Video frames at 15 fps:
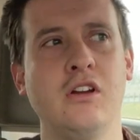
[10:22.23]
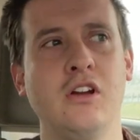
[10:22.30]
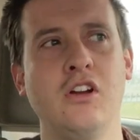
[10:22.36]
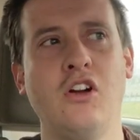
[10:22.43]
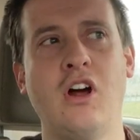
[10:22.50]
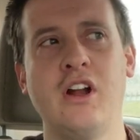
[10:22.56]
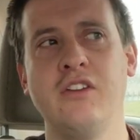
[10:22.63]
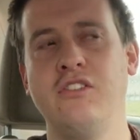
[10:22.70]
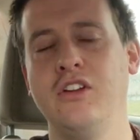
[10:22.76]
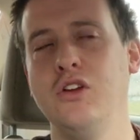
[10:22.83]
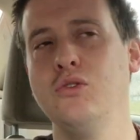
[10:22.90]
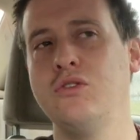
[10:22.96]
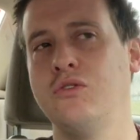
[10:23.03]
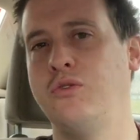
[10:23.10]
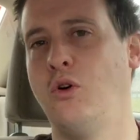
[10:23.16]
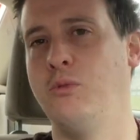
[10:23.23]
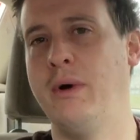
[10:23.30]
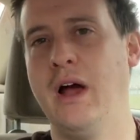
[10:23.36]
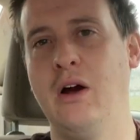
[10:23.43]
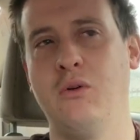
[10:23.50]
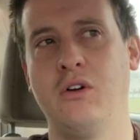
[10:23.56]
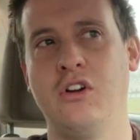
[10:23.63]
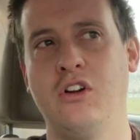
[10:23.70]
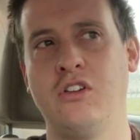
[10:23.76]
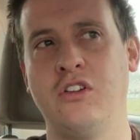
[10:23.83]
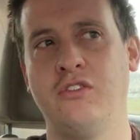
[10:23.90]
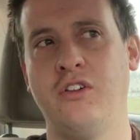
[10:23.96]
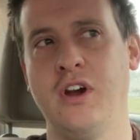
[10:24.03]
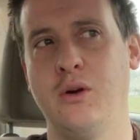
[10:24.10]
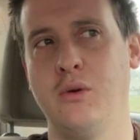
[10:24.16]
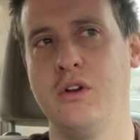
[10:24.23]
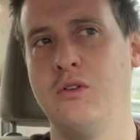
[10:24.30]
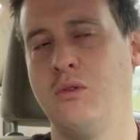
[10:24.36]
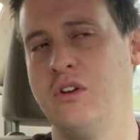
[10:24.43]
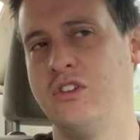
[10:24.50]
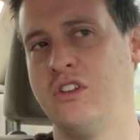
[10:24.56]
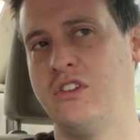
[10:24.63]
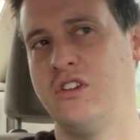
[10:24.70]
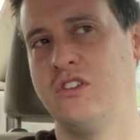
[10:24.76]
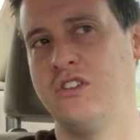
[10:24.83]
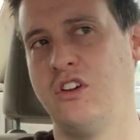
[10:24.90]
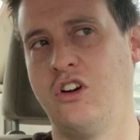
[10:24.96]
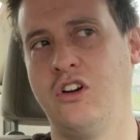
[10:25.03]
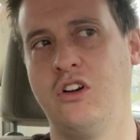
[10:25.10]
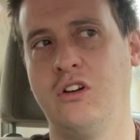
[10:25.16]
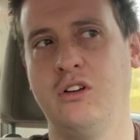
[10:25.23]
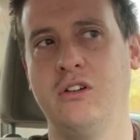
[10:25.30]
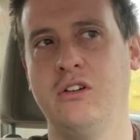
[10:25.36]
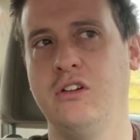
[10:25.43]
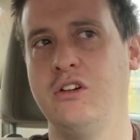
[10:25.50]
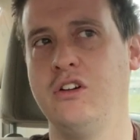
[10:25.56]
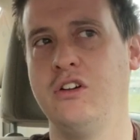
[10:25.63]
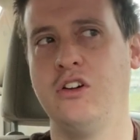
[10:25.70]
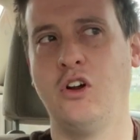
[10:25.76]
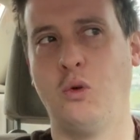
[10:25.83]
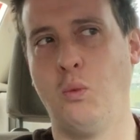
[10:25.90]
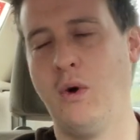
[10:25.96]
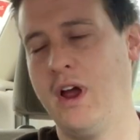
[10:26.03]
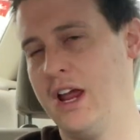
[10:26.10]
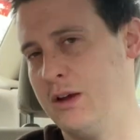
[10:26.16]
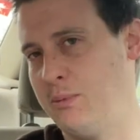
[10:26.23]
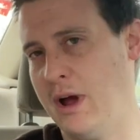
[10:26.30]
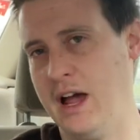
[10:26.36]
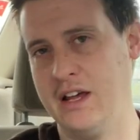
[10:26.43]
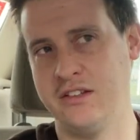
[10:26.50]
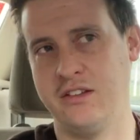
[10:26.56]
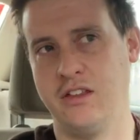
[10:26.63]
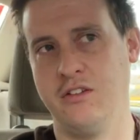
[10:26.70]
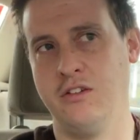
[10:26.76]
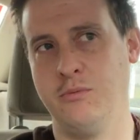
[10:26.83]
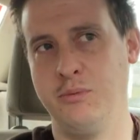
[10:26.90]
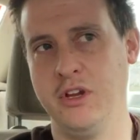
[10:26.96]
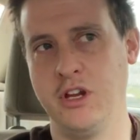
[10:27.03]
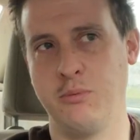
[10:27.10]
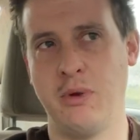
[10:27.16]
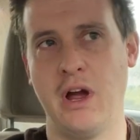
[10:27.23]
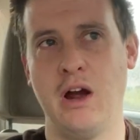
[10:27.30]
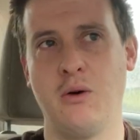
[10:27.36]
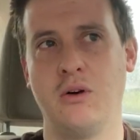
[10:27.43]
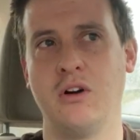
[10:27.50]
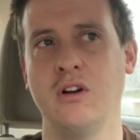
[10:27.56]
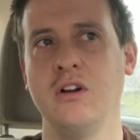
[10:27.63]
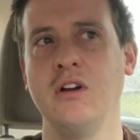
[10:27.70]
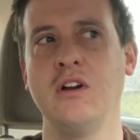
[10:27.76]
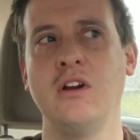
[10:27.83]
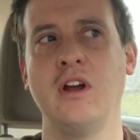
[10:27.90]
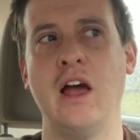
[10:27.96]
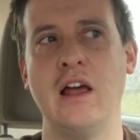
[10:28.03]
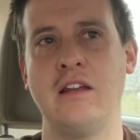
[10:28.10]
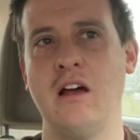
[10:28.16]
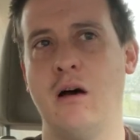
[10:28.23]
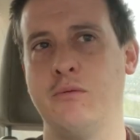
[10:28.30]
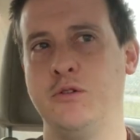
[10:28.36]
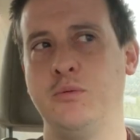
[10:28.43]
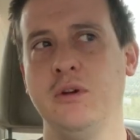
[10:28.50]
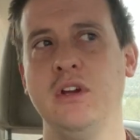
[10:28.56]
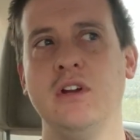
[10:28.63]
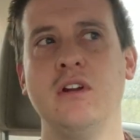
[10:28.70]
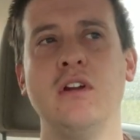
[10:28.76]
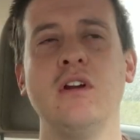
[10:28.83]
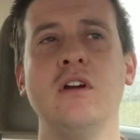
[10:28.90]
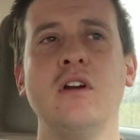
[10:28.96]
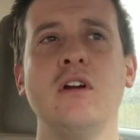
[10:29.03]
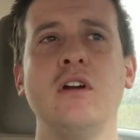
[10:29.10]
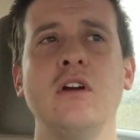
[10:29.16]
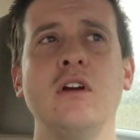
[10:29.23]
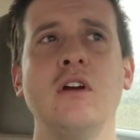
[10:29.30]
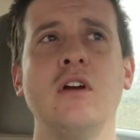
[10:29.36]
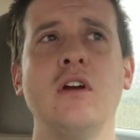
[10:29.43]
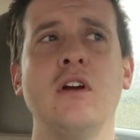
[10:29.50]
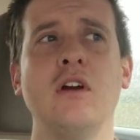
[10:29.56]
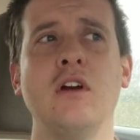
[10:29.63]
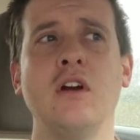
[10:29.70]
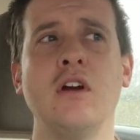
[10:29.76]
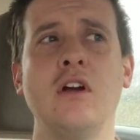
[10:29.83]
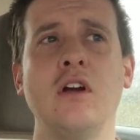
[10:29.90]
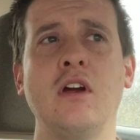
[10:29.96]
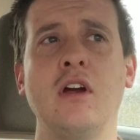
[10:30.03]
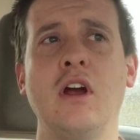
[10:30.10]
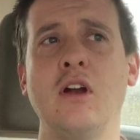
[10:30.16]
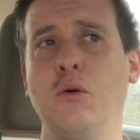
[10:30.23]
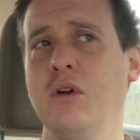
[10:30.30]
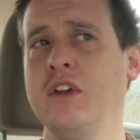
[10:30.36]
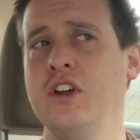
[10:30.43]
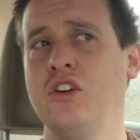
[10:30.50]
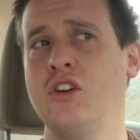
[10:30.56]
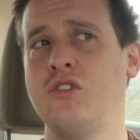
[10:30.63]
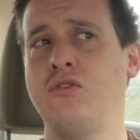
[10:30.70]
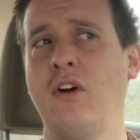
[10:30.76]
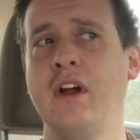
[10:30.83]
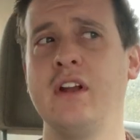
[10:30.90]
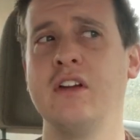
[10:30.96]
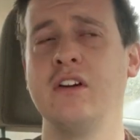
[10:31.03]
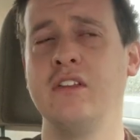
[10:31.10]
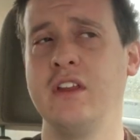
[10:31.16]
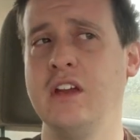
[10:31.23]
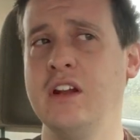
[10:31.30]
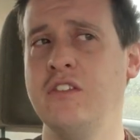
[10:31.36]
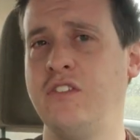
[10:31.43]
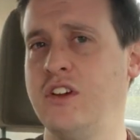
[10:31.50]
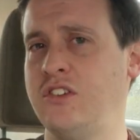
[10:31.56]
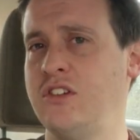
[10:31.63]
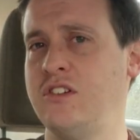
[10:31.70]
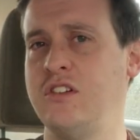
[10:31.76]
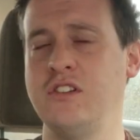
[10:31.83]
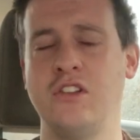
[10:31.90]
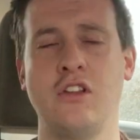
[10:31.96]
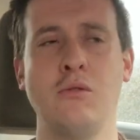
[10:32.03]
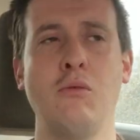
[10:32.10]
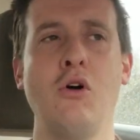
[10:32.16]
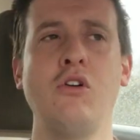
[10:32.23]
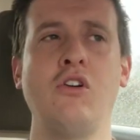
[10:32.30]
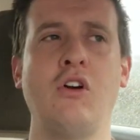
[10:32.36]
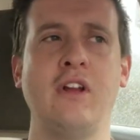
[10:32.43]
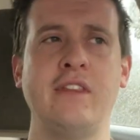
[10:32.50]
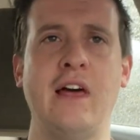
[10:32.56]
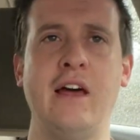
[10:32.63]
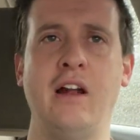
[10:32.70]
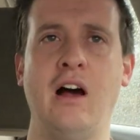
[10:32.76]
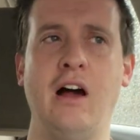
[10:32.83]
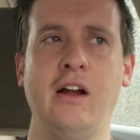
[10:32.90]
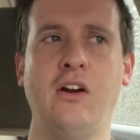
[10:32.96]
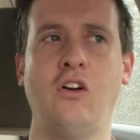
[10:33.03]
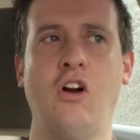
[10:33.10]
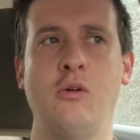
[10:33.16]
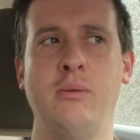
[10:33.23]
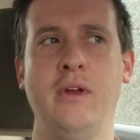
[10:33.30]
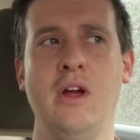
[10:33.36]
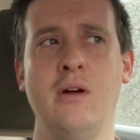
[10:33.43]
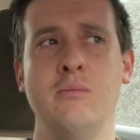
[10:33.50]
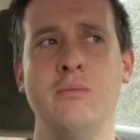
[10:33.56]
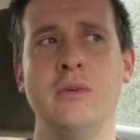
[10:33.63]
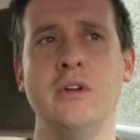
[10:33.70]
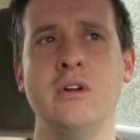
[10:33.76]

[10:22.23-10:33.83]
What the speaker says: You're not even using full power to fight wind resistance. You're way past the peak power at top speed, and really you're just fighting the inefficiencies of the motor at that higher RPM.